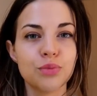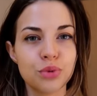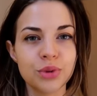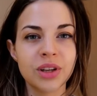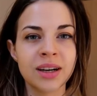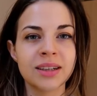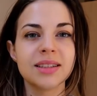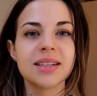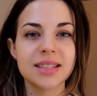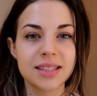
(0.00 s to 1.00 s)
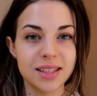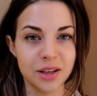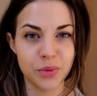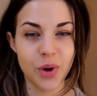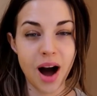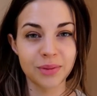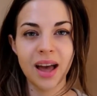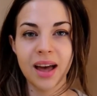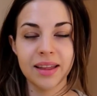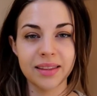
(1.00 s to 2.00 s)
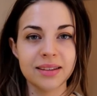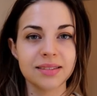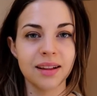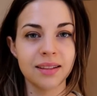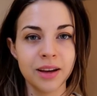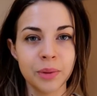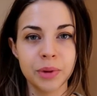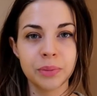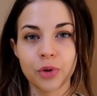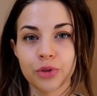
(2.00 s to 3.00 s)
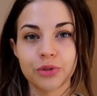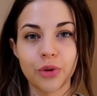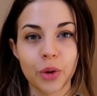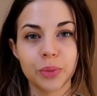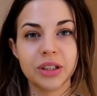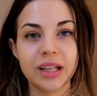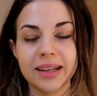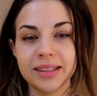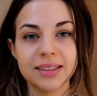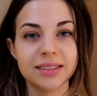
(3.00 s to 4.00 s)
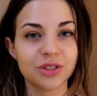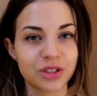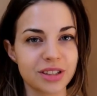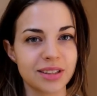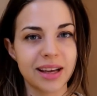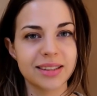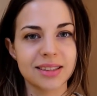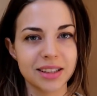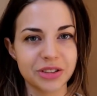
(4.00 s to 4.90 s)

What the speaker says: Bună ziua. And that's a little bit more formal and it translates